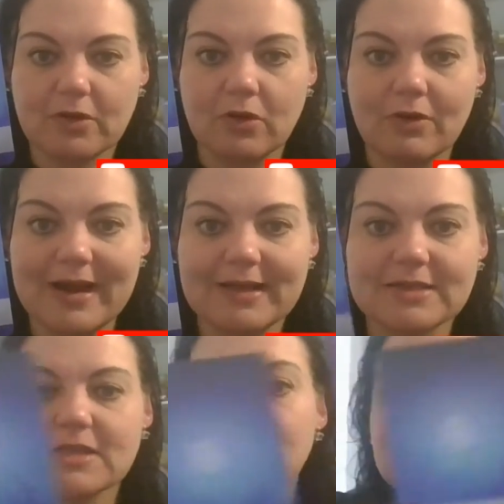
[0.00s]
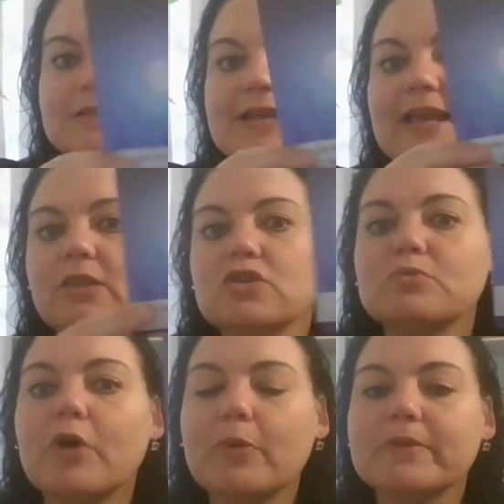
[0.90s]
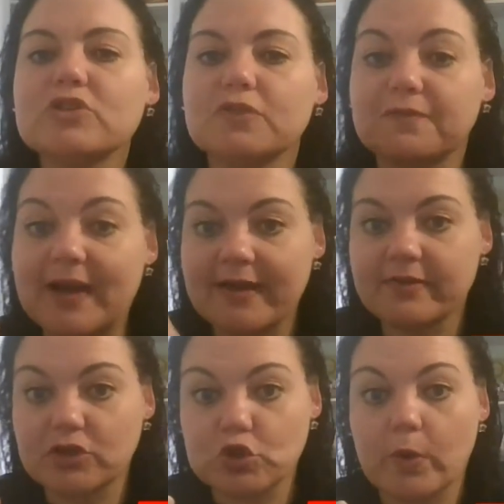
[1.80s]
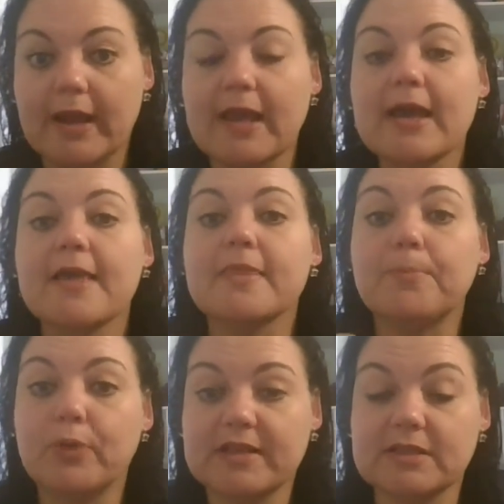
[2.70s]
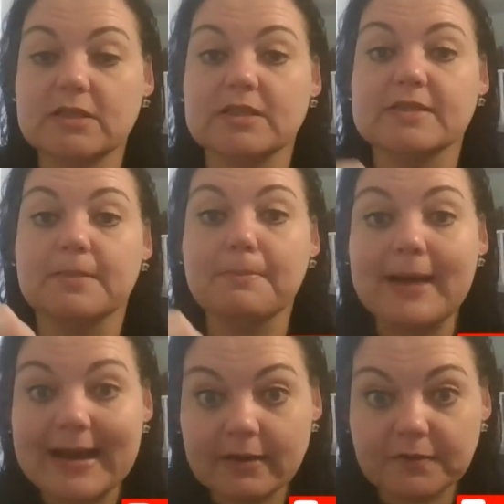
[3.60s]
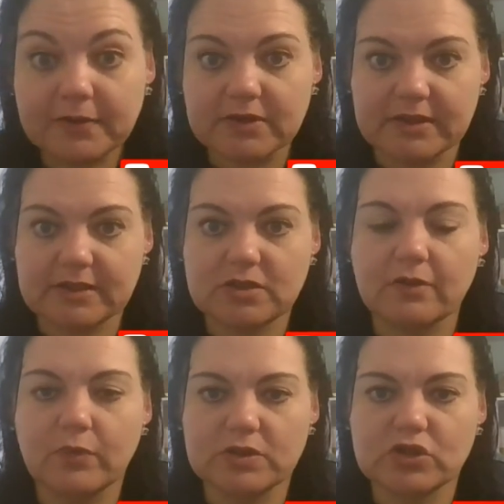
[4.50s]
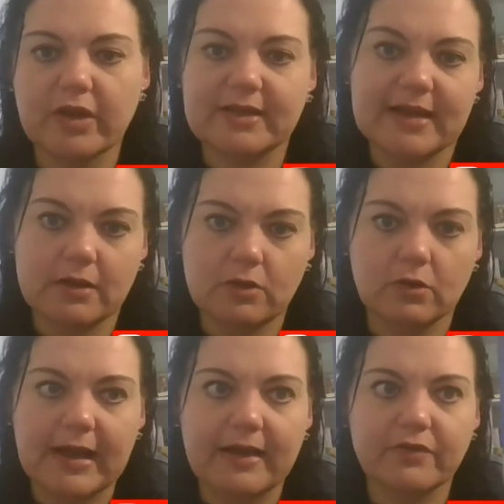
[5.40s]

All right, take those moments to find the joy, the presentness, the mindfulness of what's going down in your life.